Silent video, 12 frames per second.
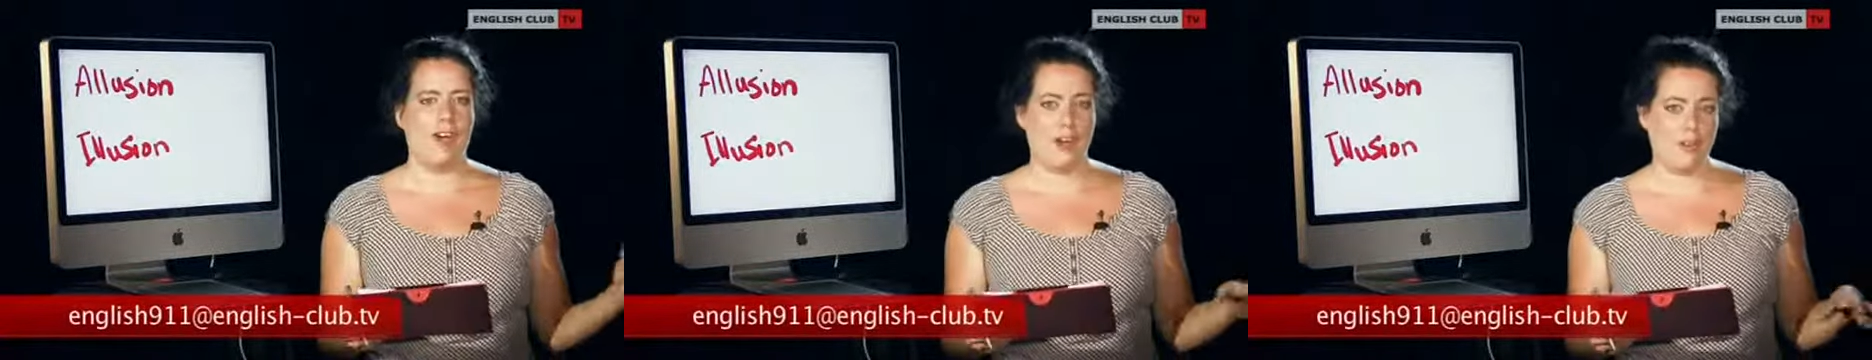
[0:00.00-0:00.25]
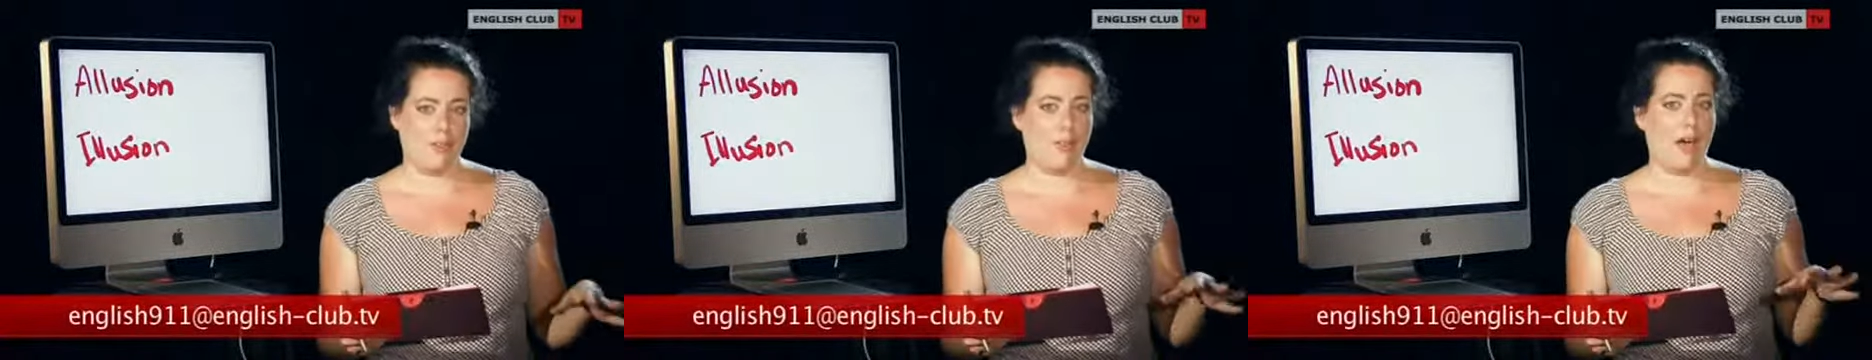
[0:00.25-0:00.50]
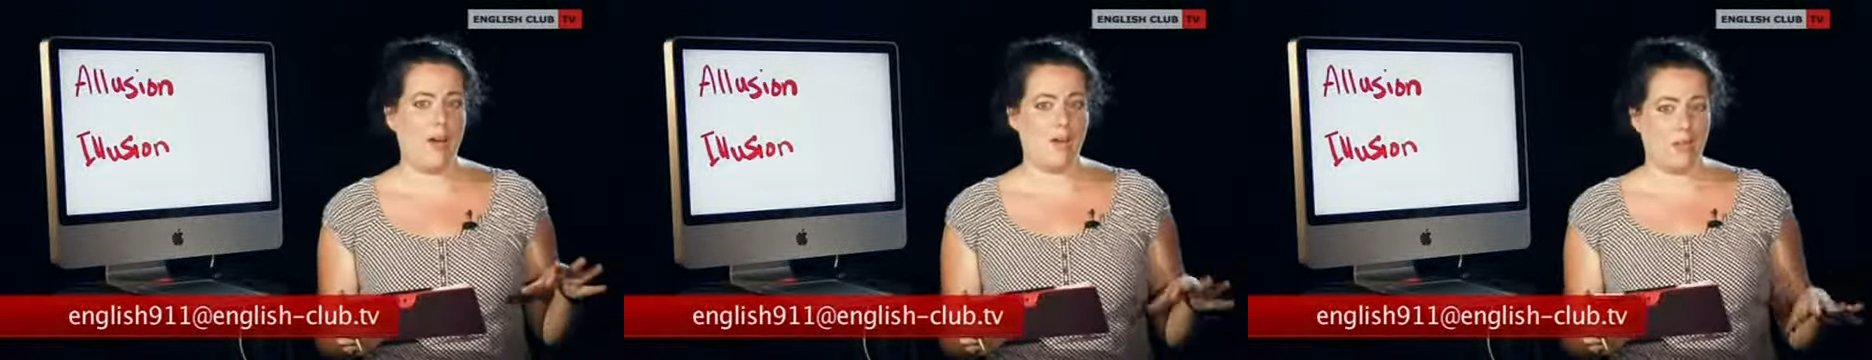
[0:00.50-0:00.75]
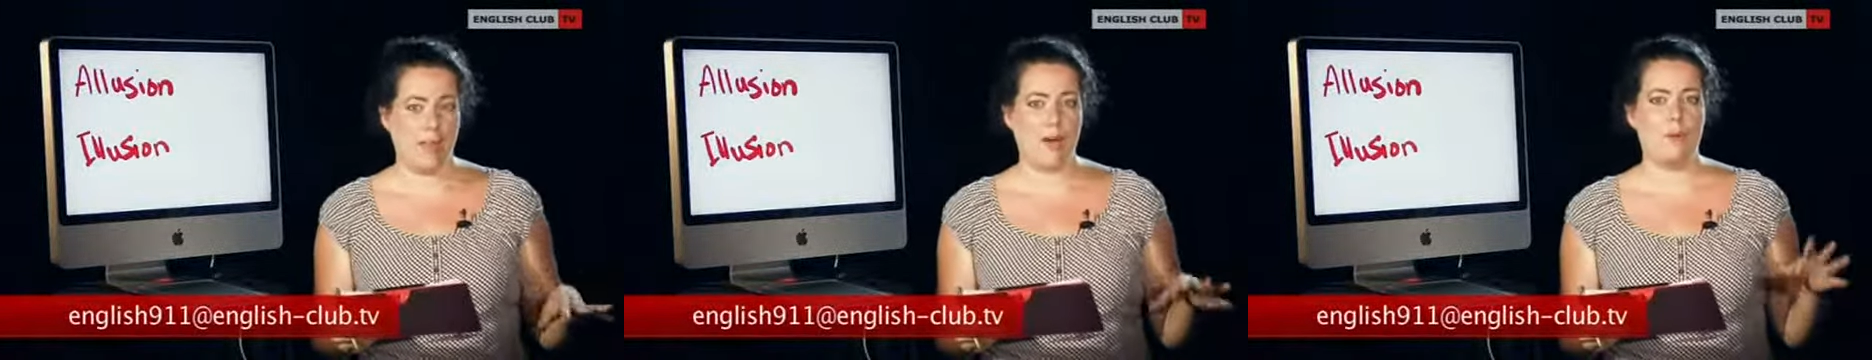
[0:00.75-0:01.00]
art
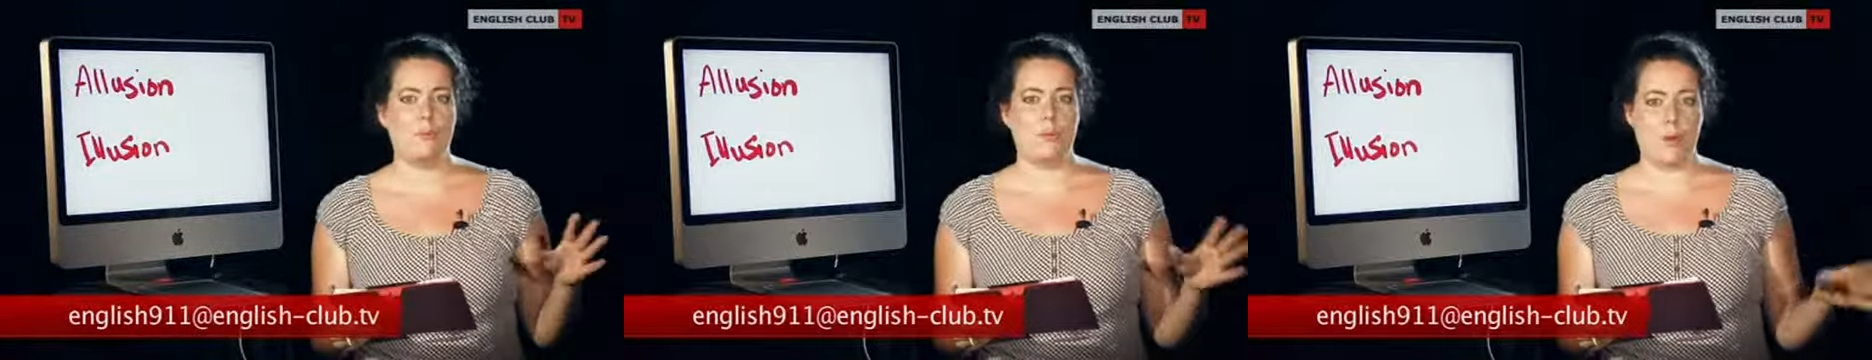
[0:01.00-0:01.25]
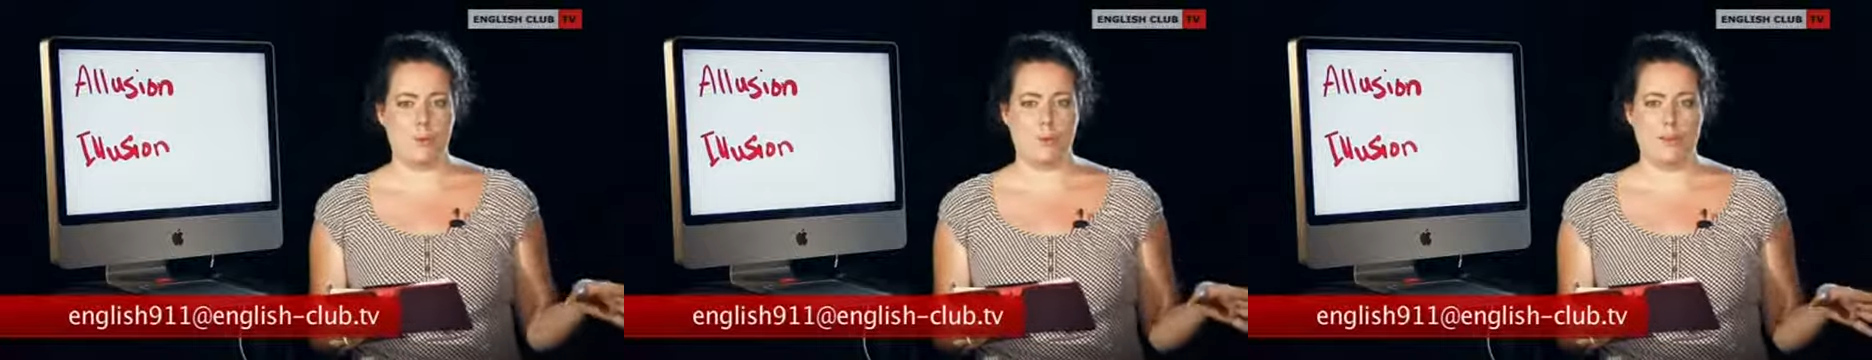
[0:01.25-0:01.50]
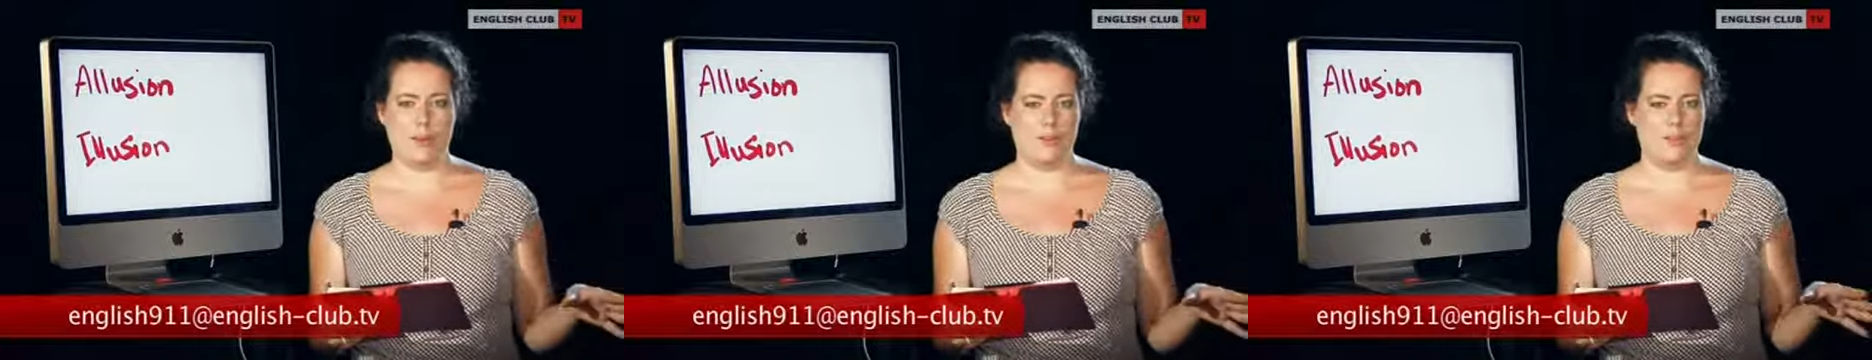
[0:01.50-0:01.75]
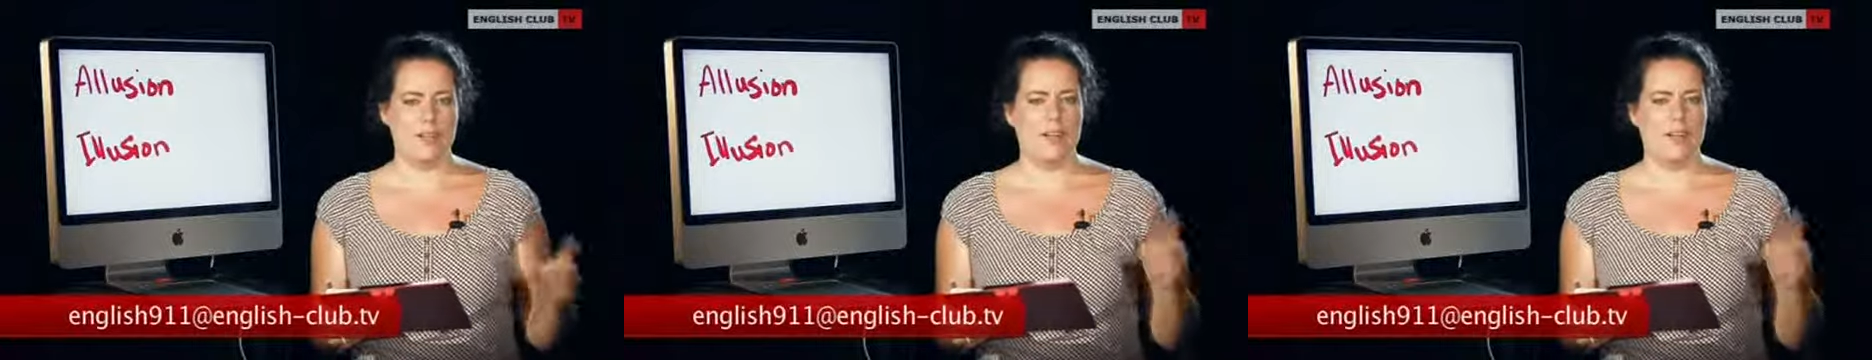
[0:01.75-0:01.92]
thou Romeo?